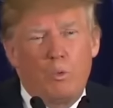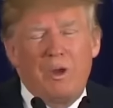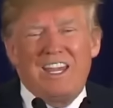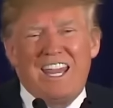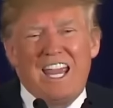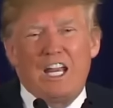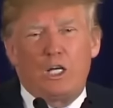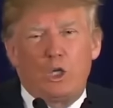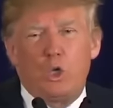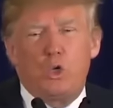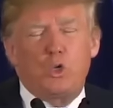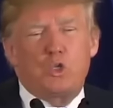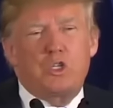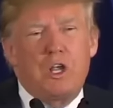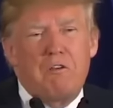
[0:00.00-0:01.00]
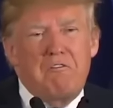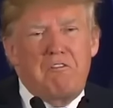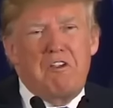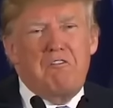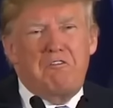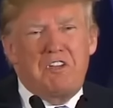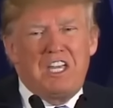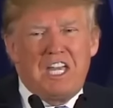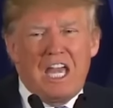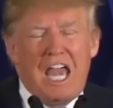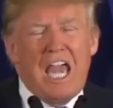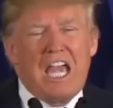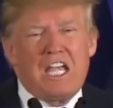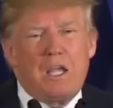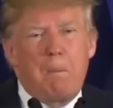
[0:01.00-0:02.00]
We can't lose
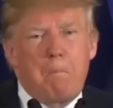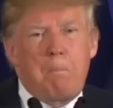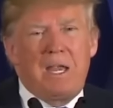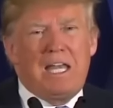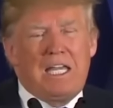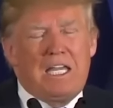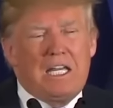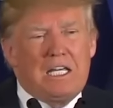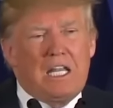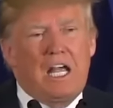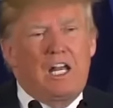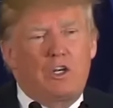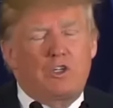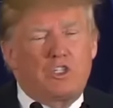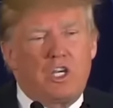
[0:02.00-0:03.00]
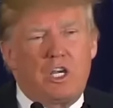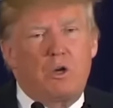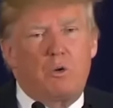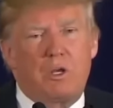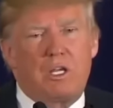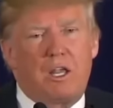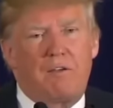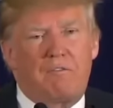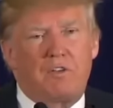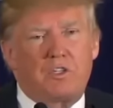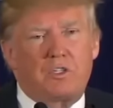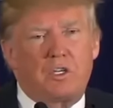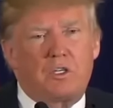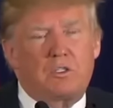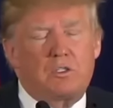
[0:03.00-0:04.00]
$58 billion a year in
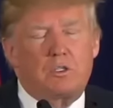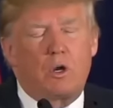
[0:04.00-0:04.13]
deficits.